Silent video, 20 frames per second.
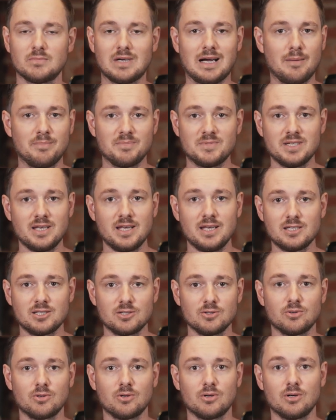update
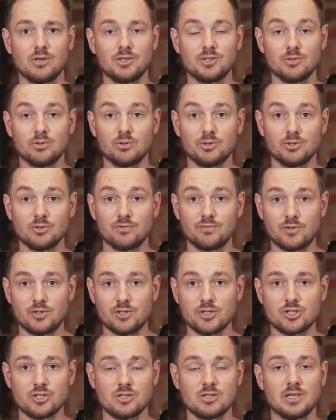your
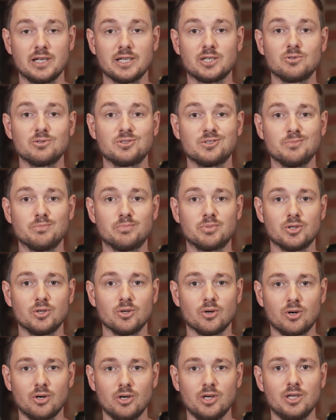version, like you
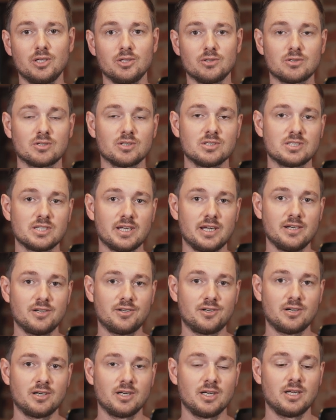deploy your
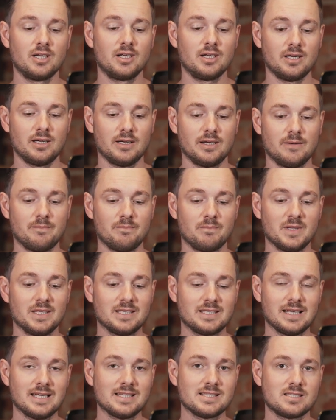container,
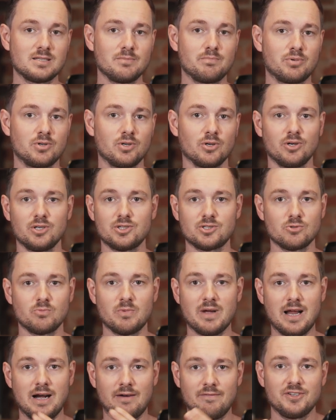it gets deployed to
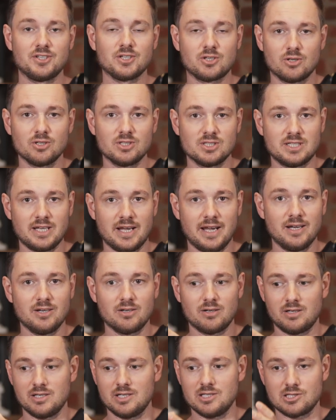wherever the
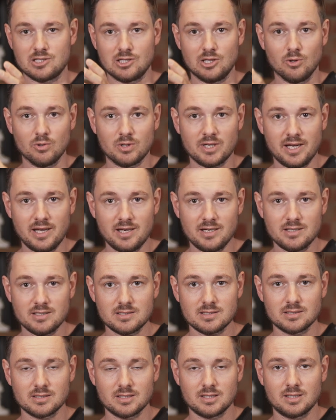container is
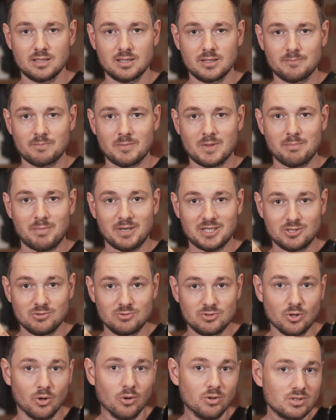located, but you
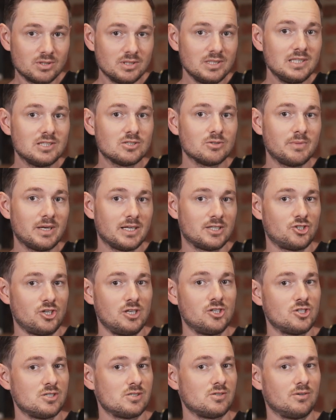don't need to make
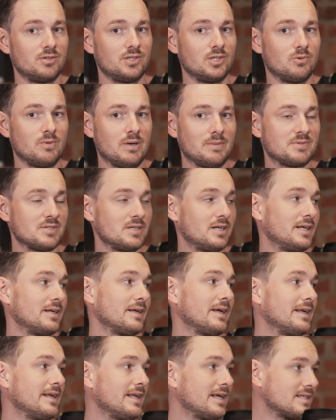changes on your website.
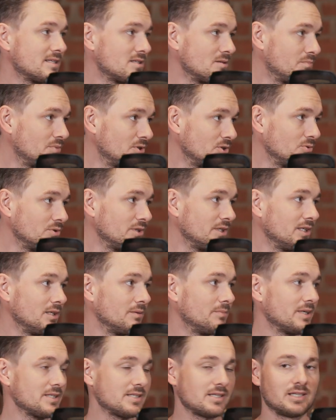And that's the beauty
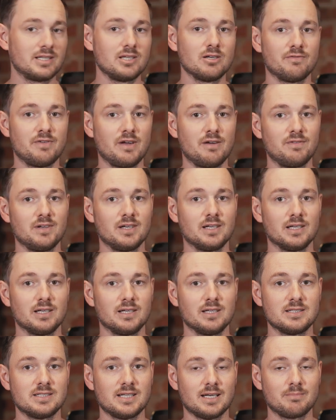basically of having
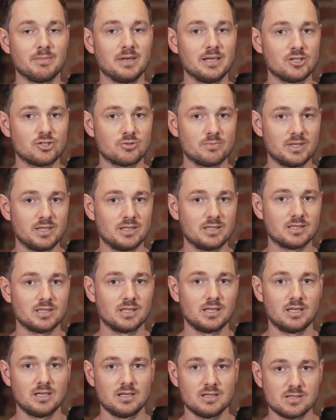a tag management
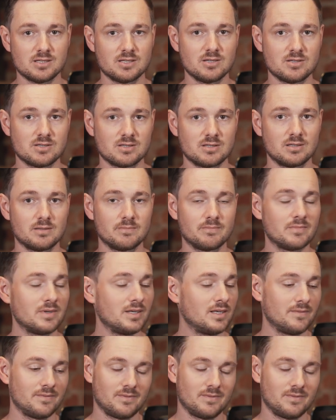system.